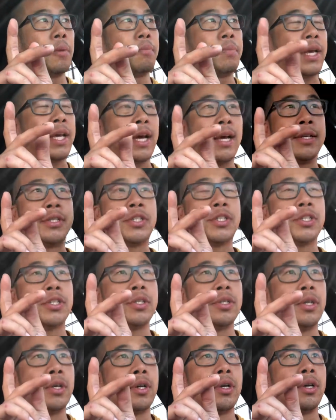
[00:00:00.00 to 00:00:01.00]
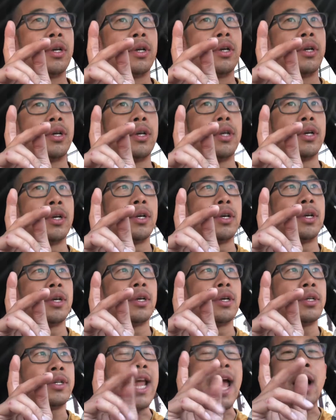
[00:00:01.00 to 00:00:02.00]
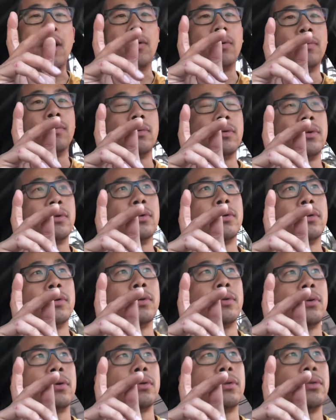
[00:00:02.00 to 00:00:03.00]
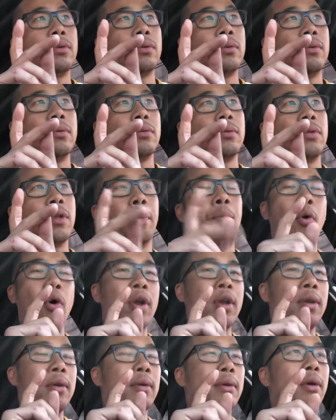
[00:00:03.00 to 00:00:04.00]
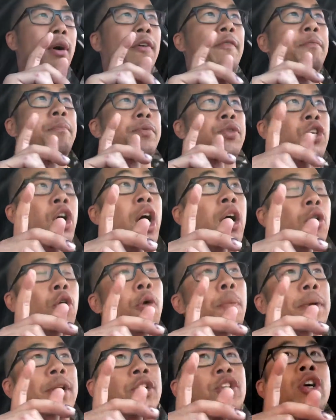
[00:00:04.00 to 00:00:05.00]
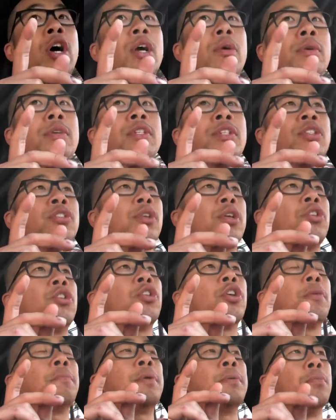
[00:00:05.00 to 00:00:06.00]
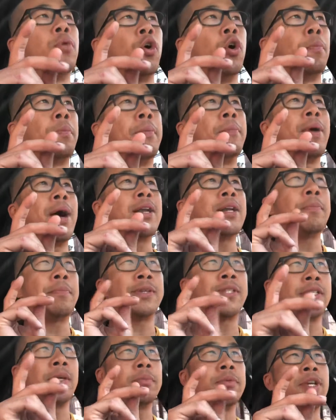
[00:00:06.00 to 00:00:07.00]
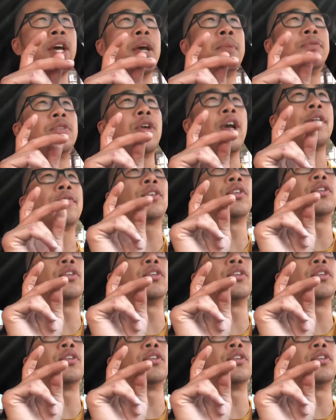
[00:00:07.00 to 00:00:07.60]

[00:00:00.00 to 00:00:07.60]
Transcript: Because now, the point of opening chakras is so you can be more open-minded but sometimes you have